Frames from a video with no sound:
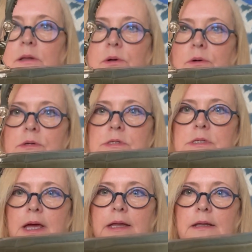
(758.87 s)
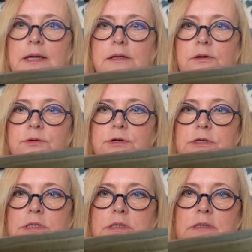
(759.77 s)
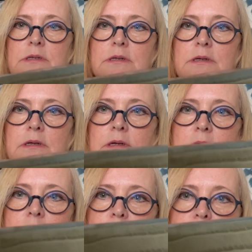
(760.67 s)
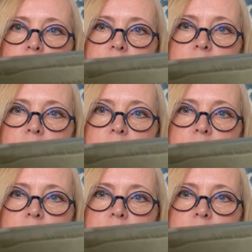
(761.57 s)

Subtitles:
hooks, and then you just put